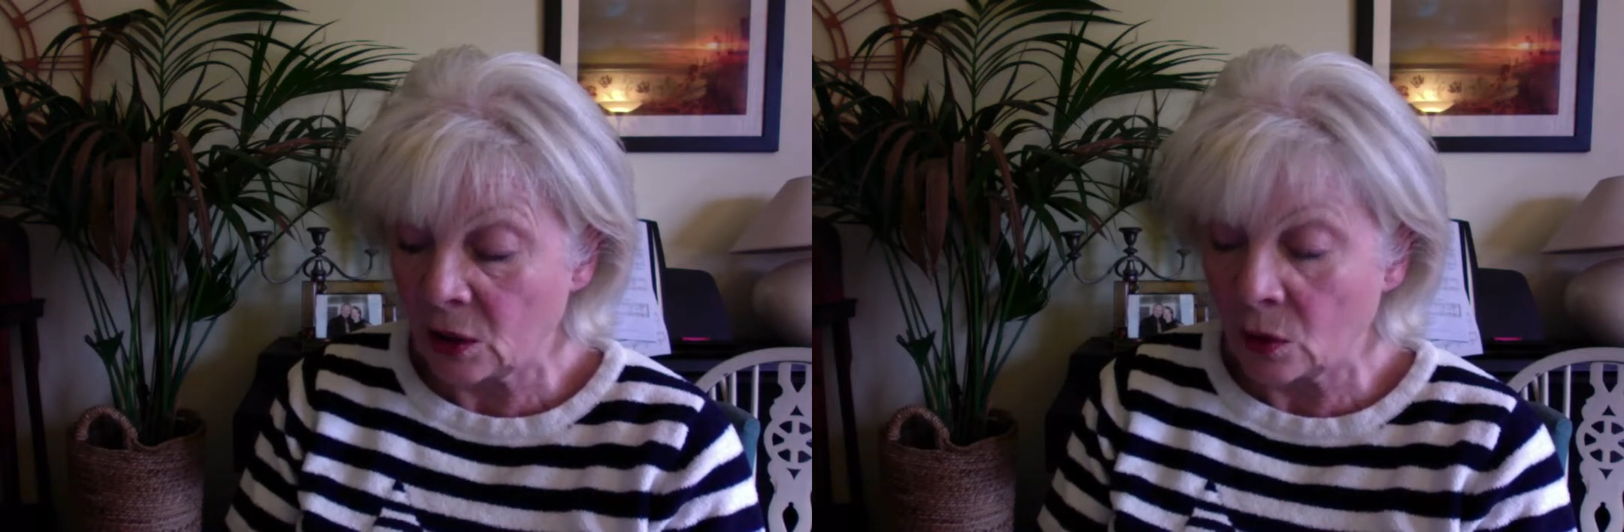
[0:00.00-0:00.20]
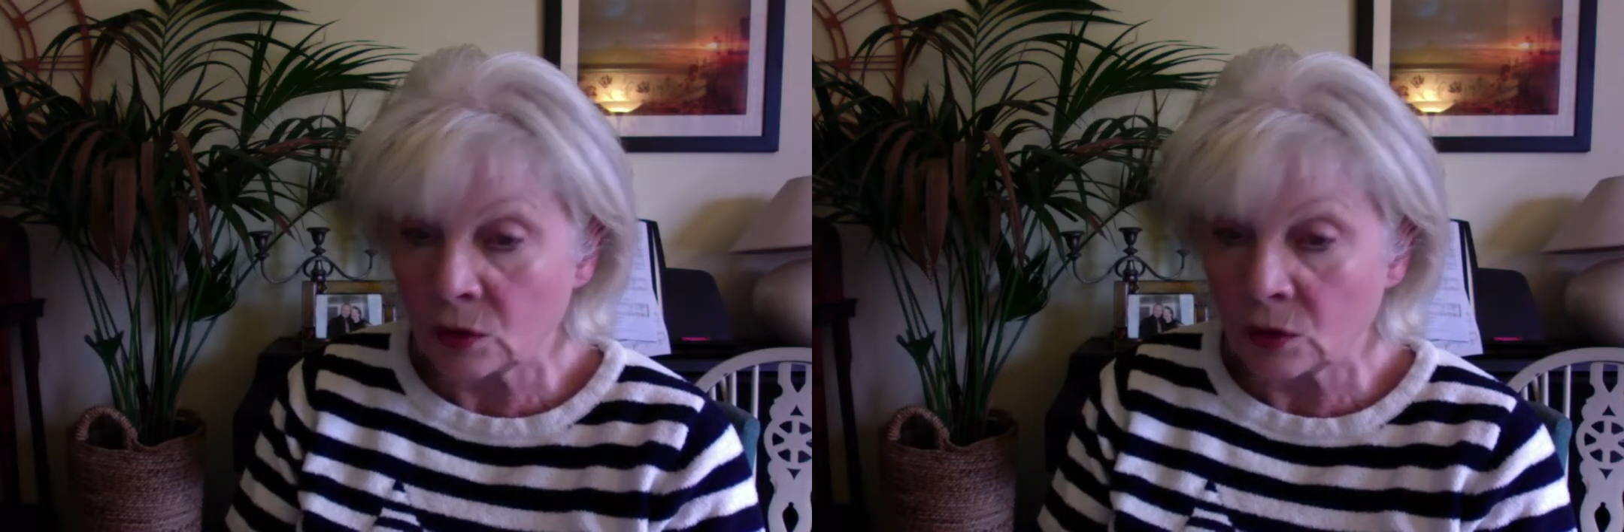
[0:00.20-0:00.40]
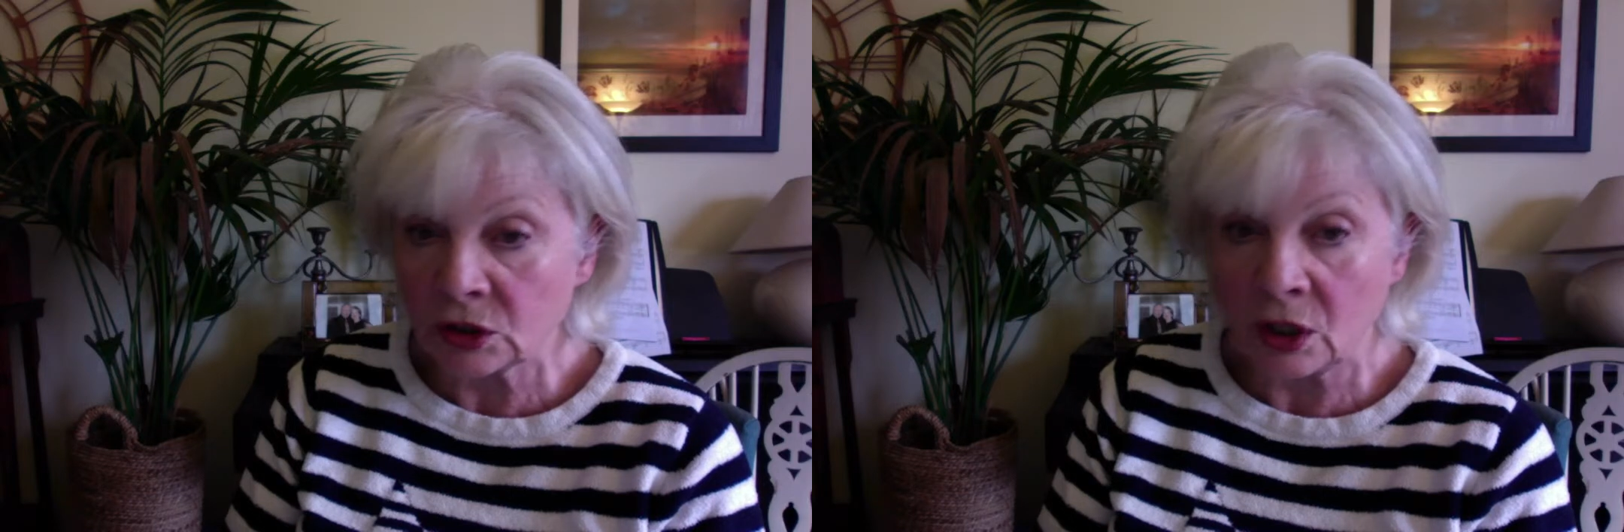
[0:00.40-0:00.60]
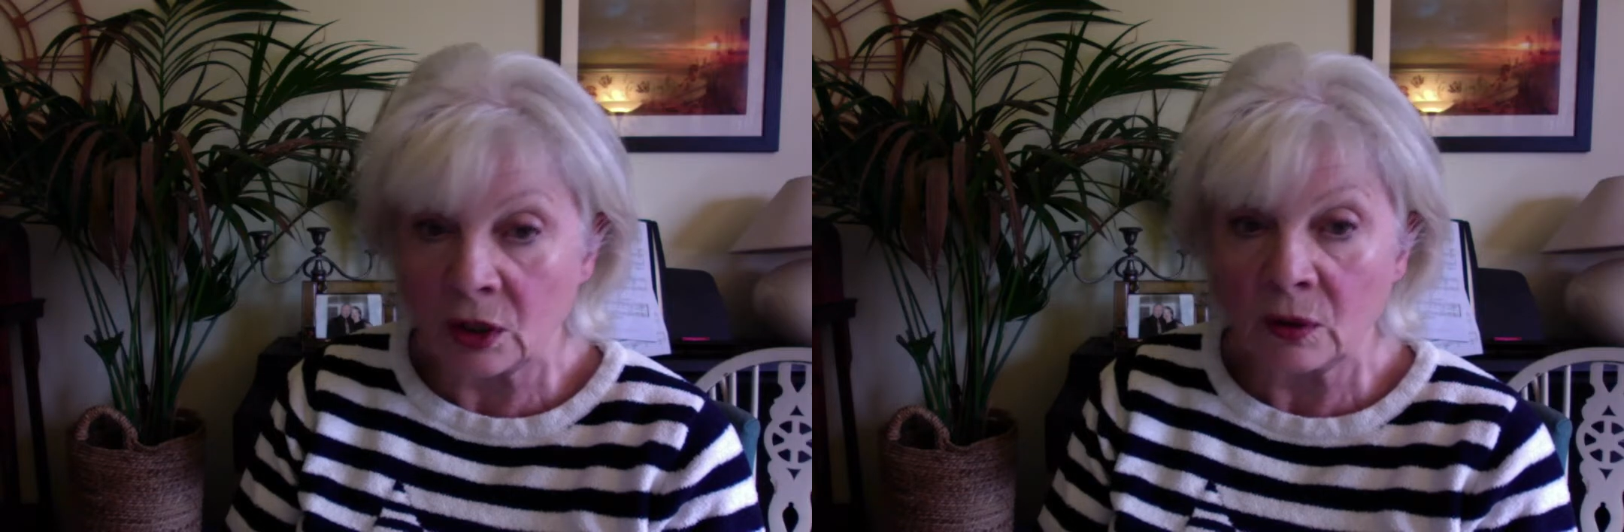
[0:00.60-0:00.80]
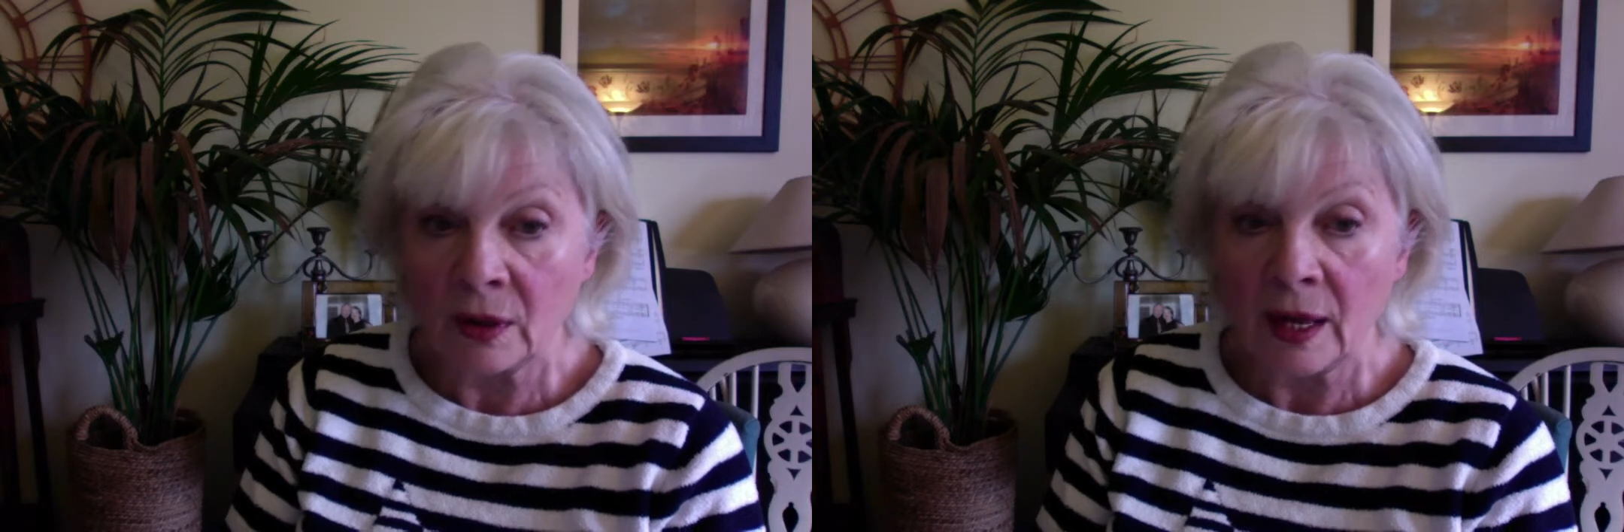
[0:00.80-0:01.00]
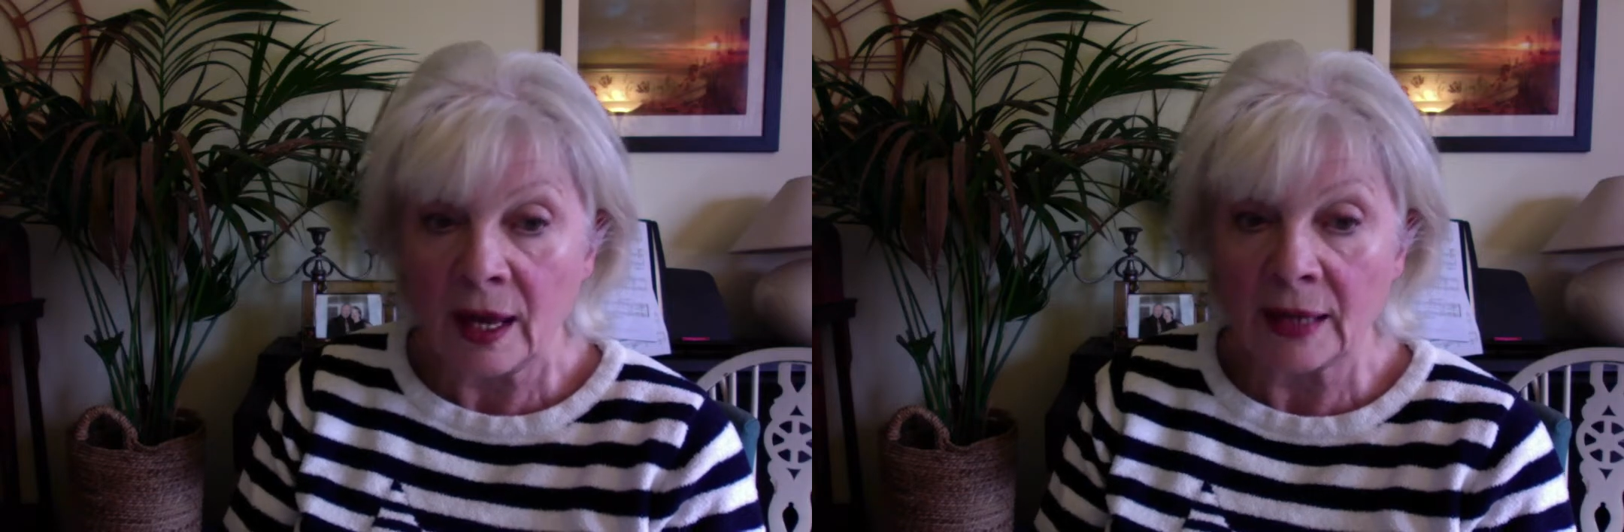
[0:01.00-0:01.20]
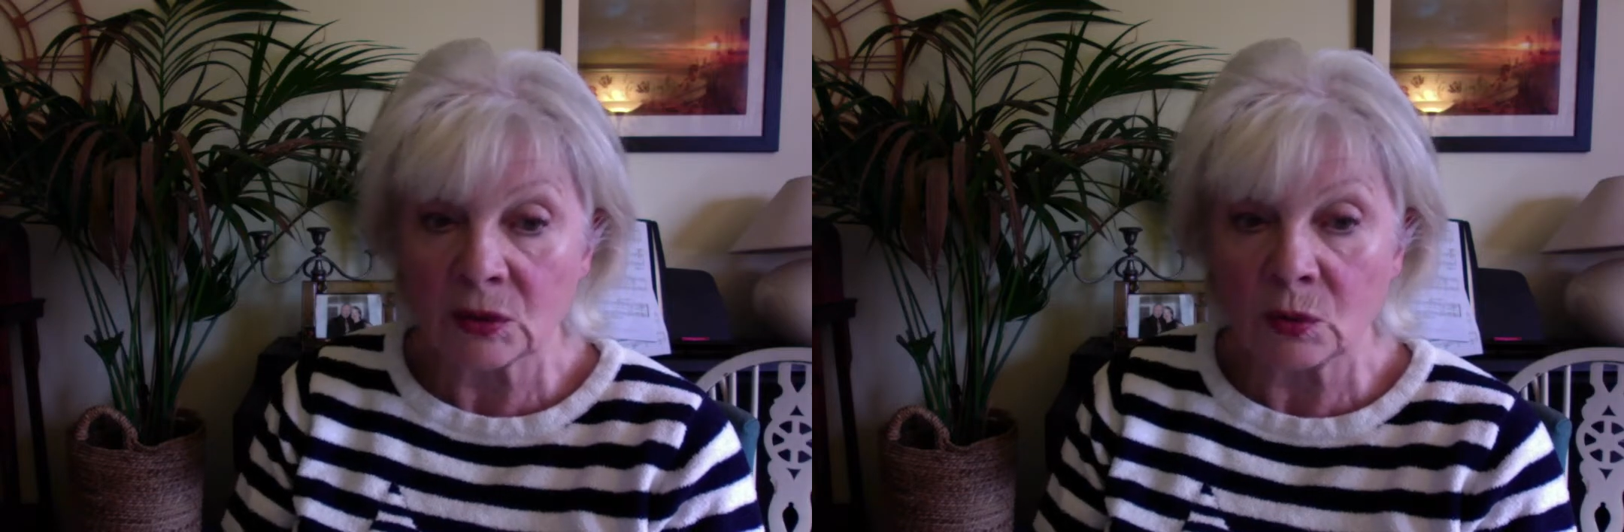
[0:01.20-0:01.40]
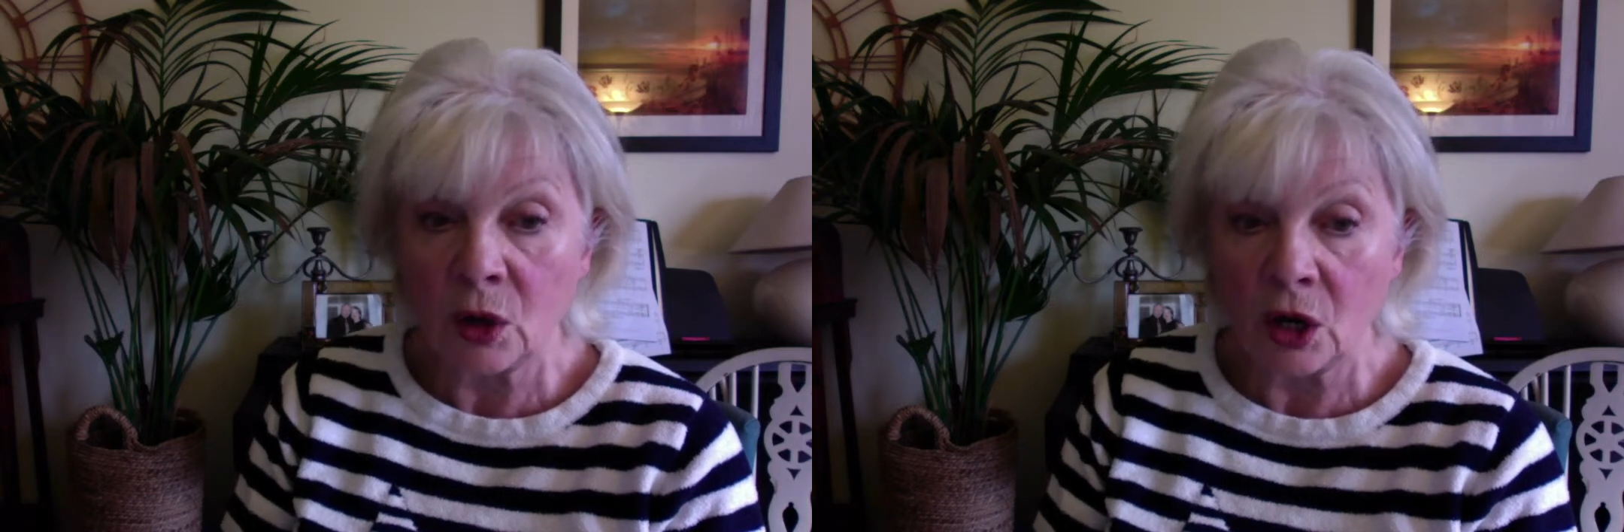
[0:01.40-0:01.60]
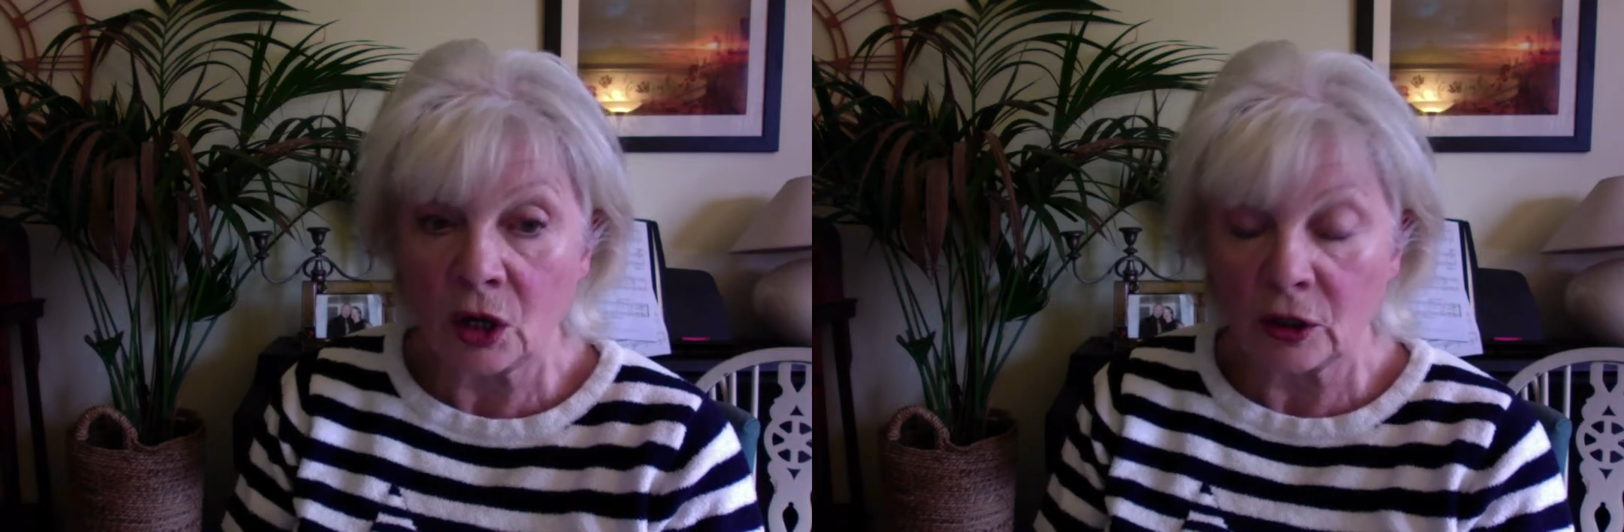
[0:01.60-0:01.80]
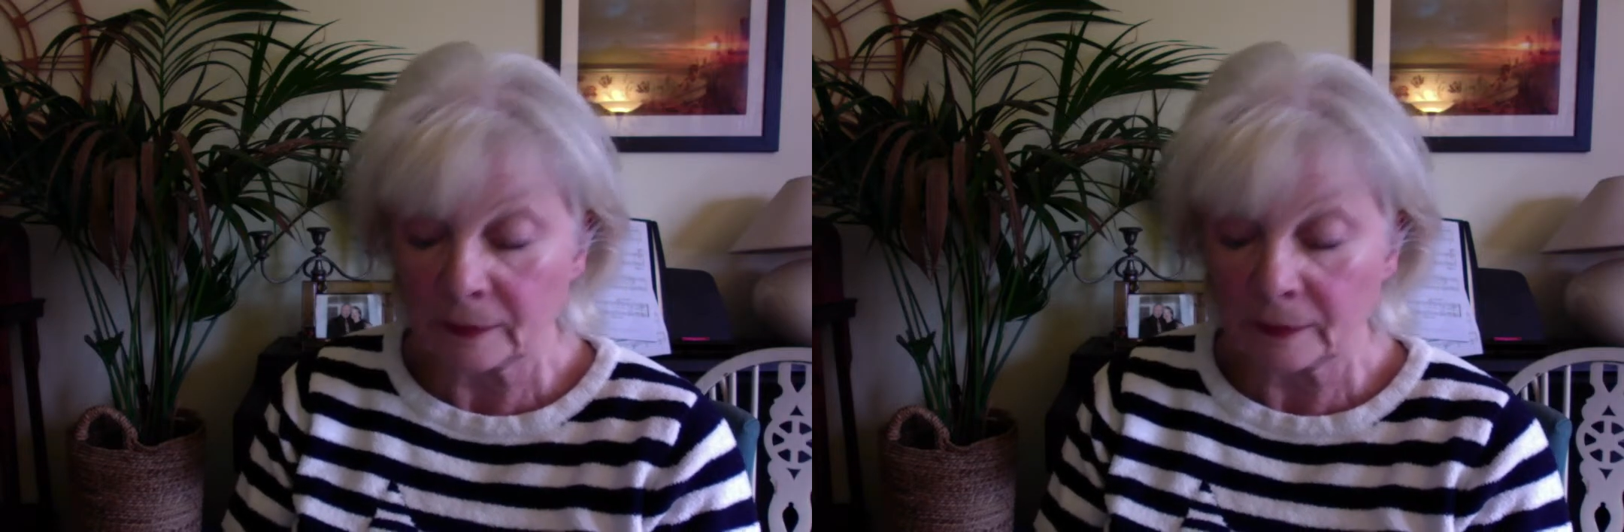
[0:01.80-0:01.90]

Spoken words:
also at work.